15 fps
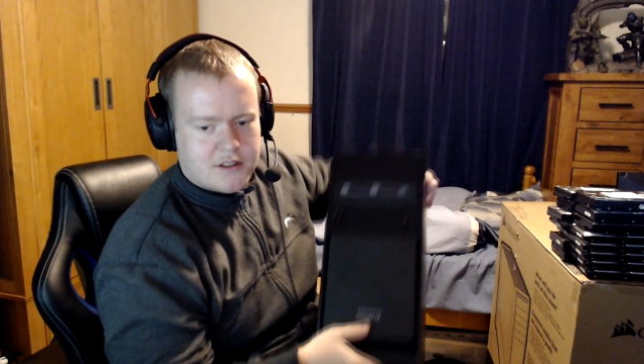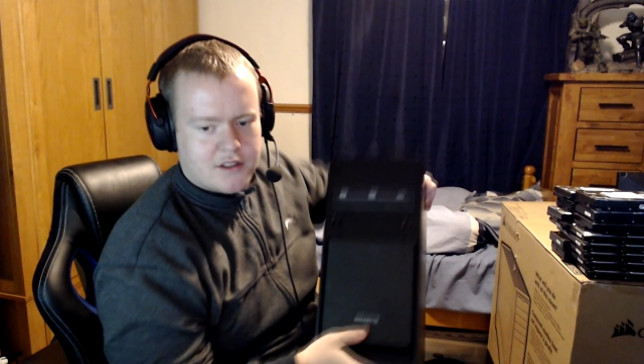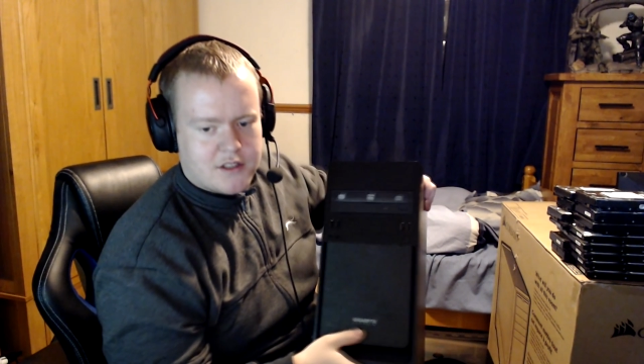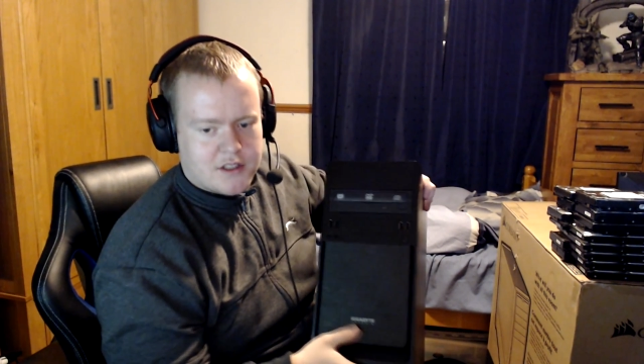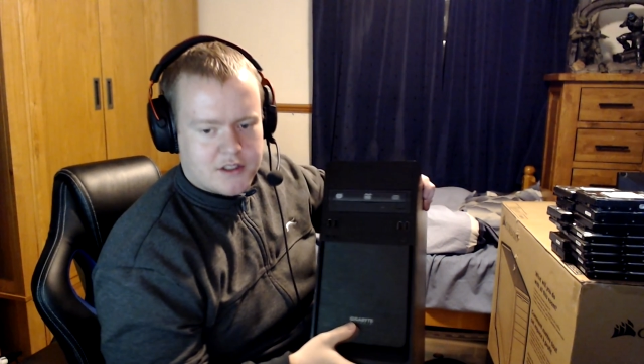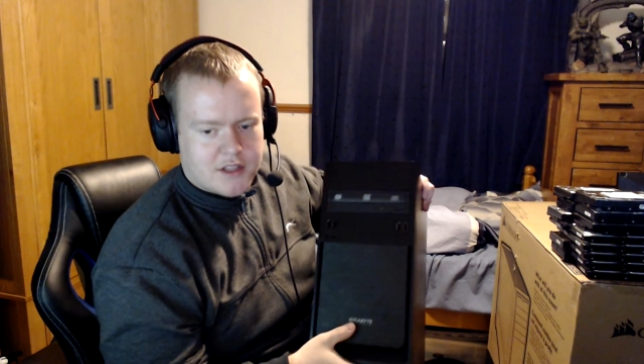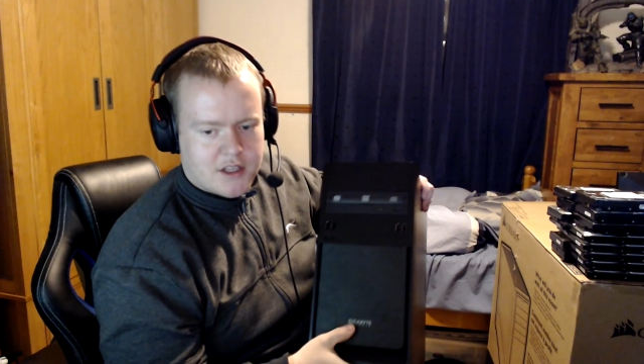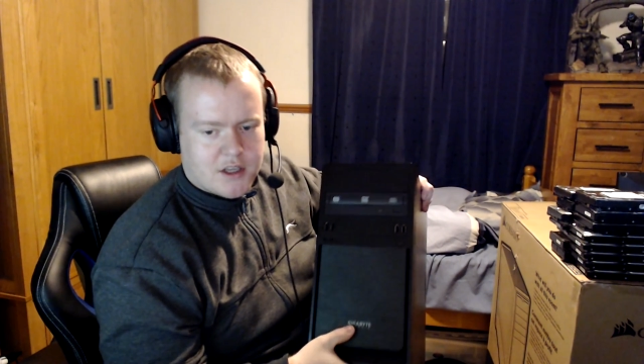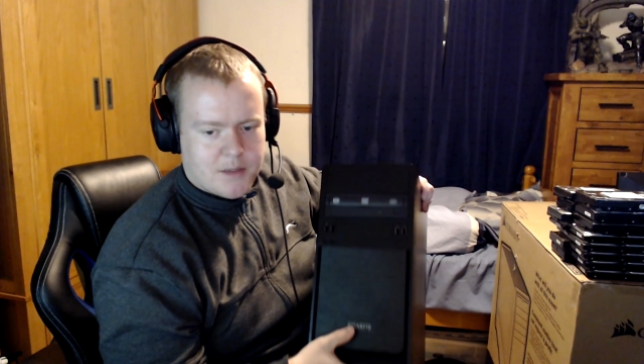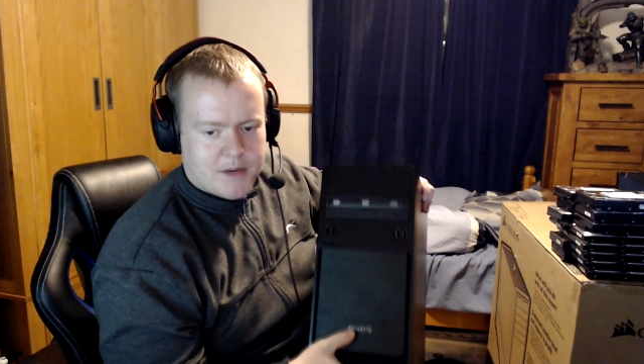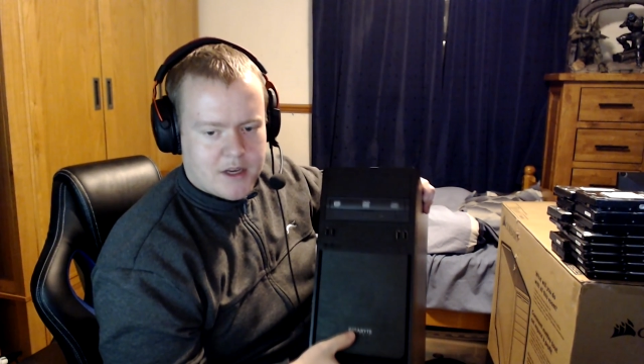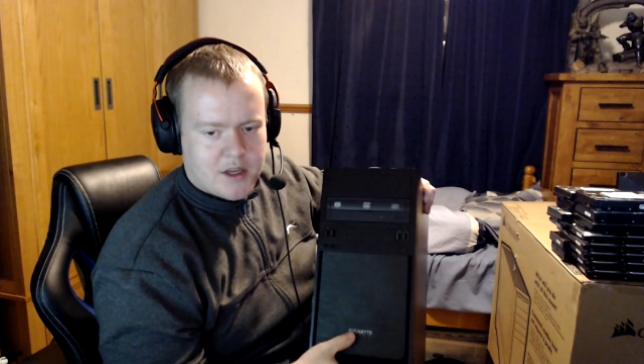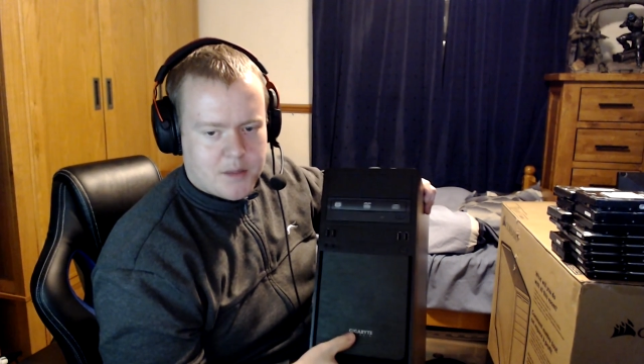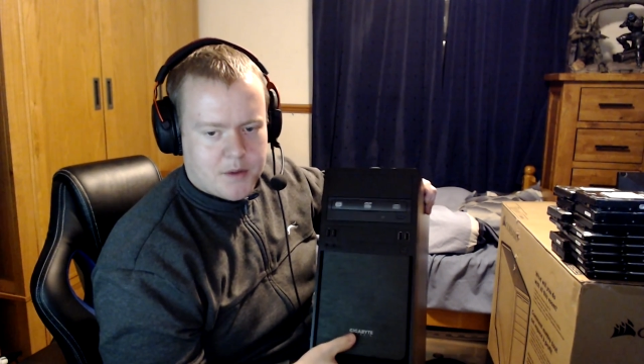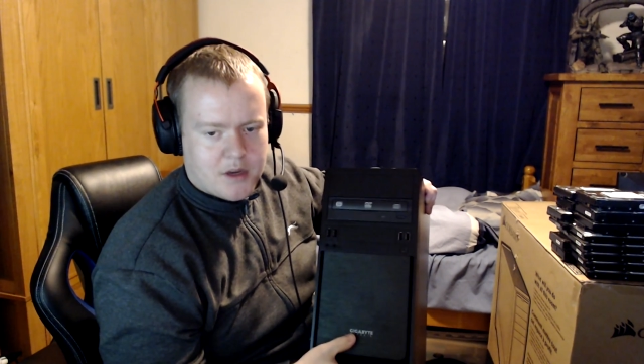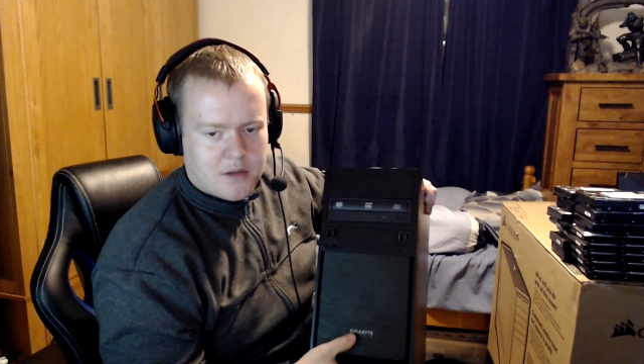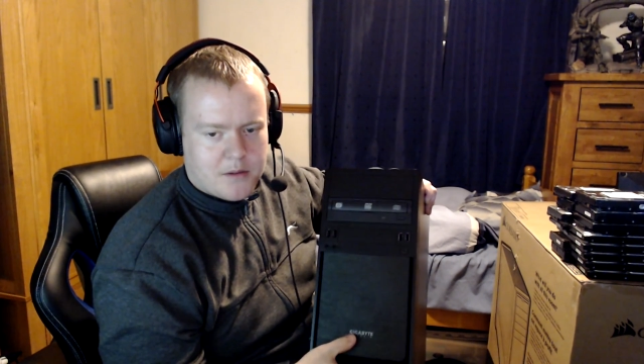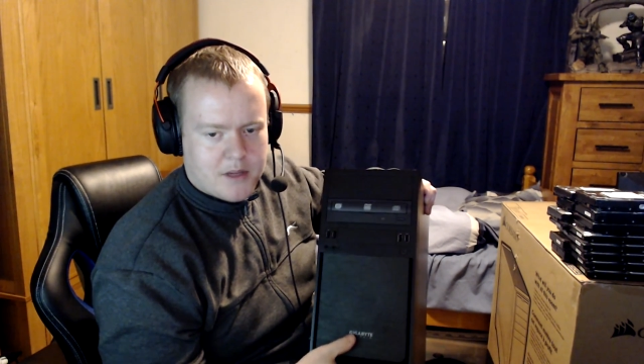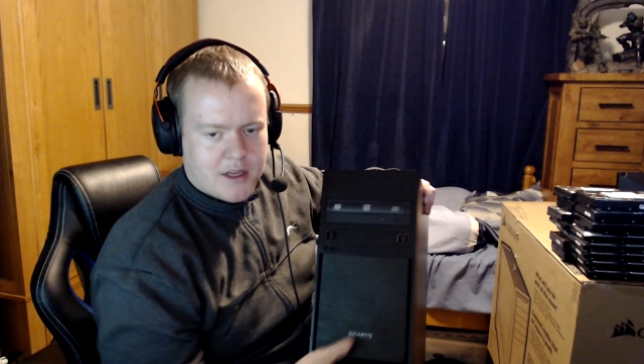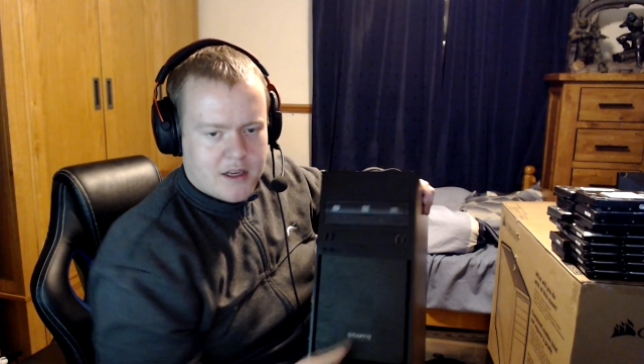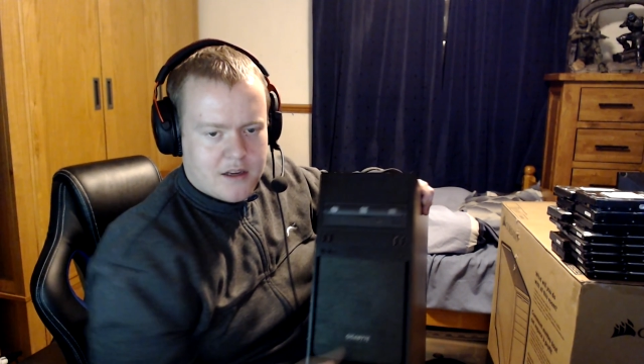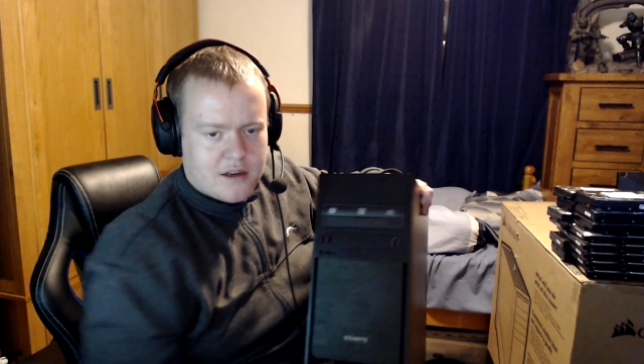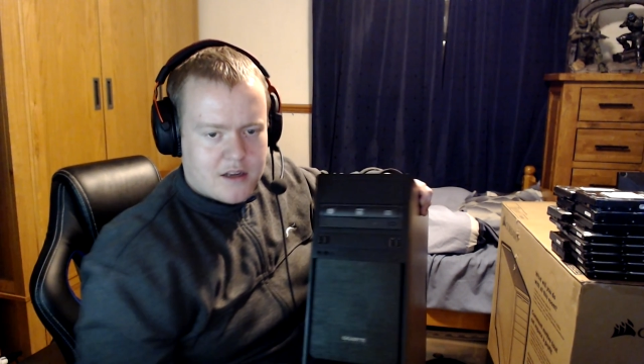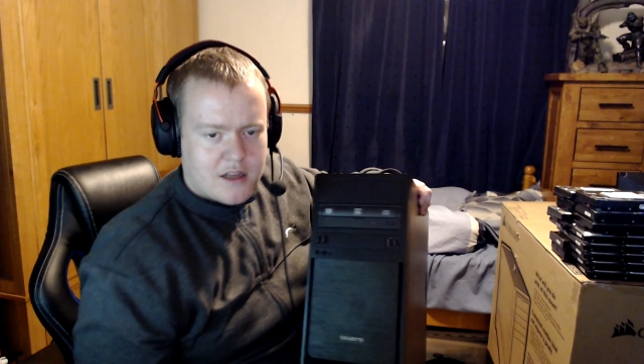It says Gigabyte at the bottom there.